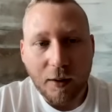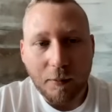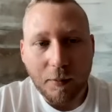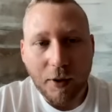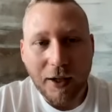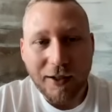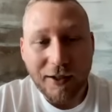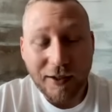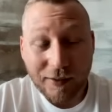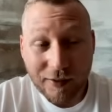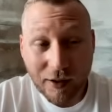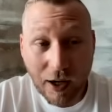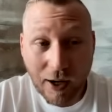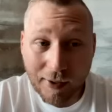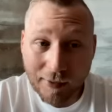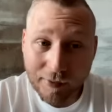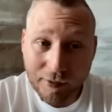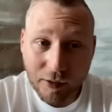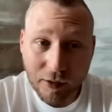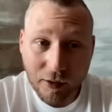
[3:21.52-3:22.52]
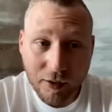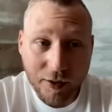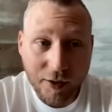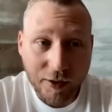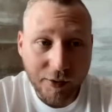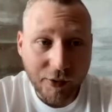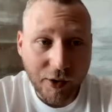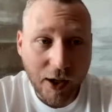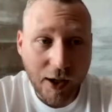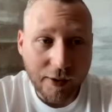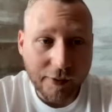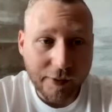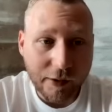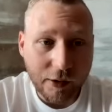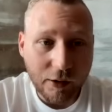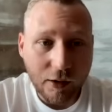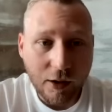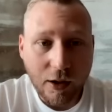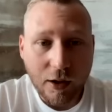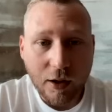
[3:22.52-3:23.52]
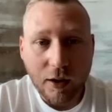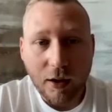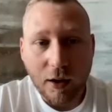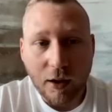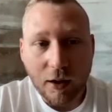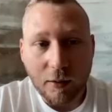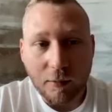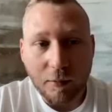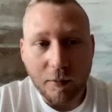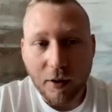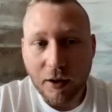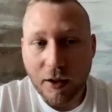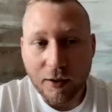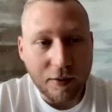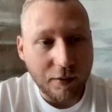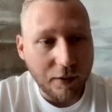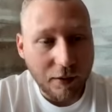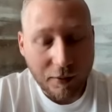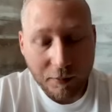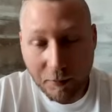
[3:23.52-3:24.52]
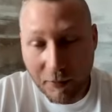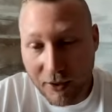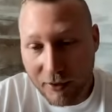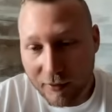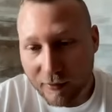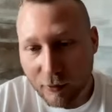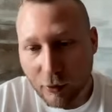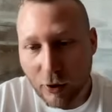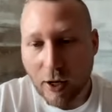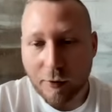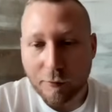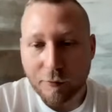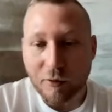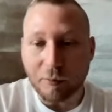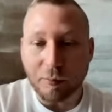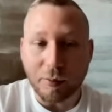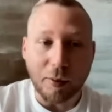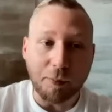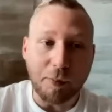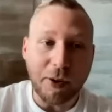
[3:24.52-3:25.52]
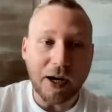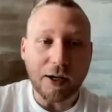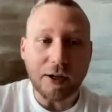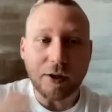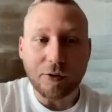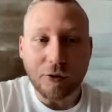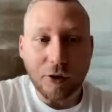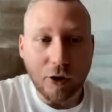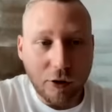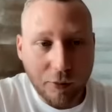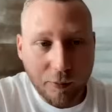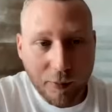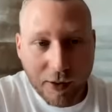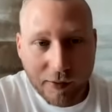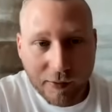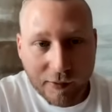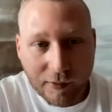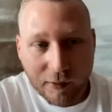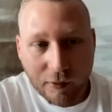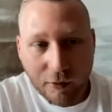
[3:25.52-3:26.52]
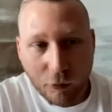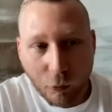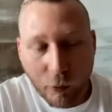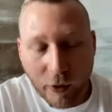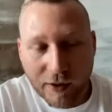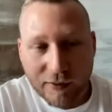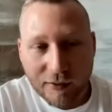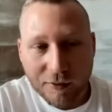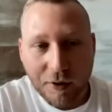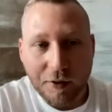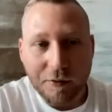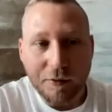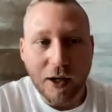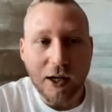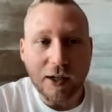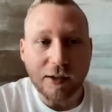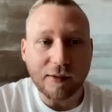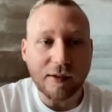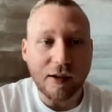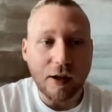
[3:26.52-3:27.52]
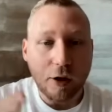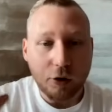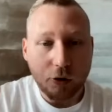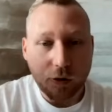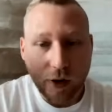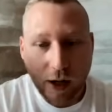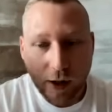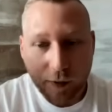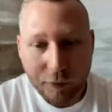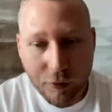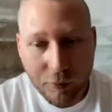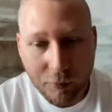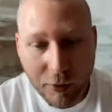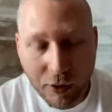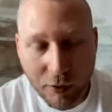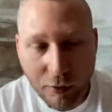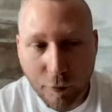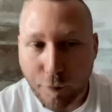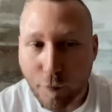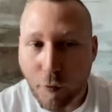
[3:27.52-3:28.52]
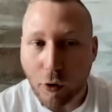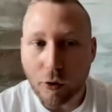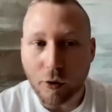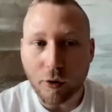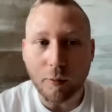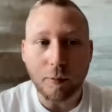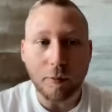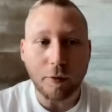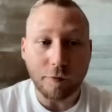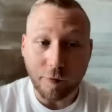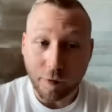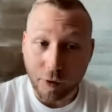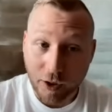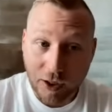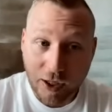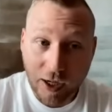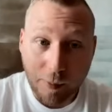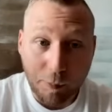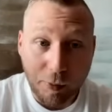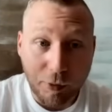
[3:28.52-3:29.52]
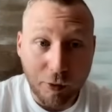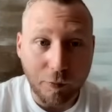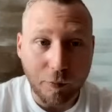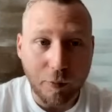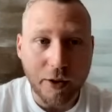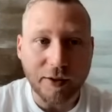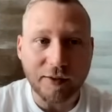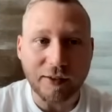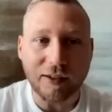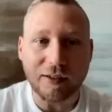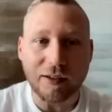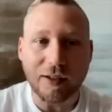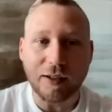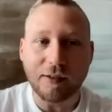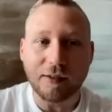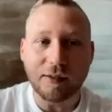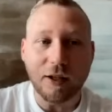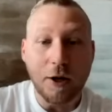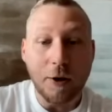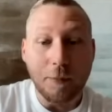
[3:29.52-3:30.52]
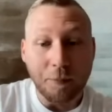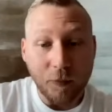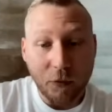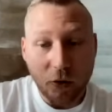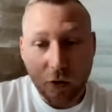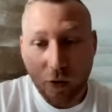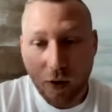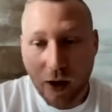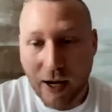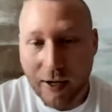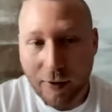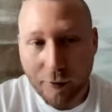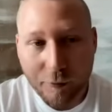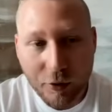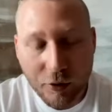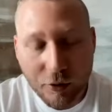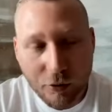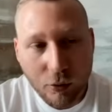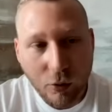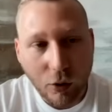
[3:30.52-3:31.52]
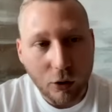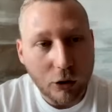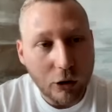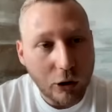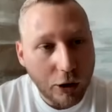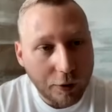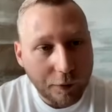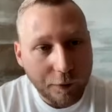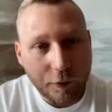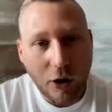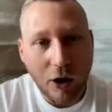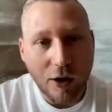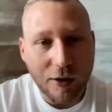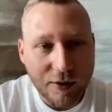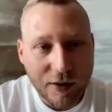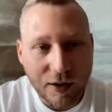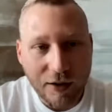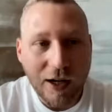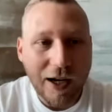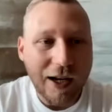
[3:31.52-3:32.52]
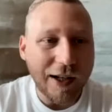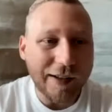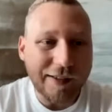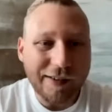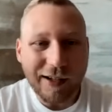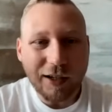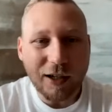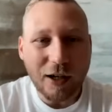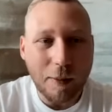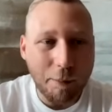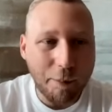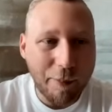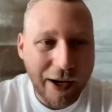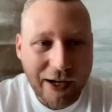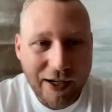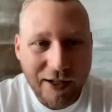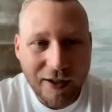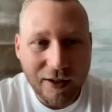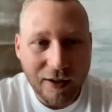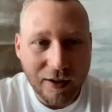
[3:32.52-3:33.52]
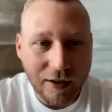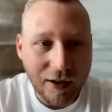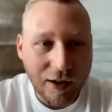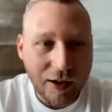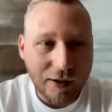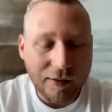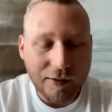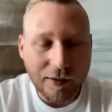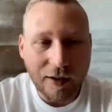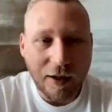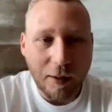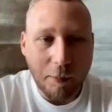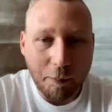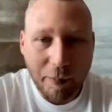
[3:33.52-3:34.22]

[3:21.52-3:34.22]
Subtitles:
It is a hassle. It is a hassle. It means you have to prepare the documents weeks in advance. You have to be in the forum for a couple of weeks at least. You have to do a lot of content. It's like campaigning. It's like